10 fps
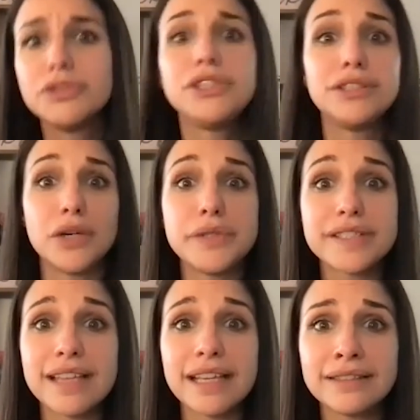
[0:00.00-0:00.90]
would you
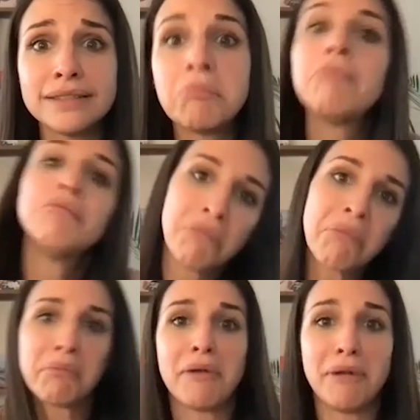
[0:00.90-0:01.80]
notice it?
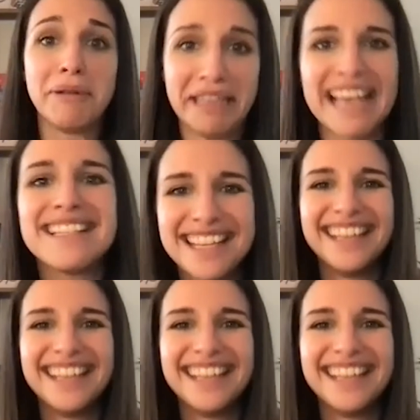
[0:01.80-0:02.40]
Probably yes.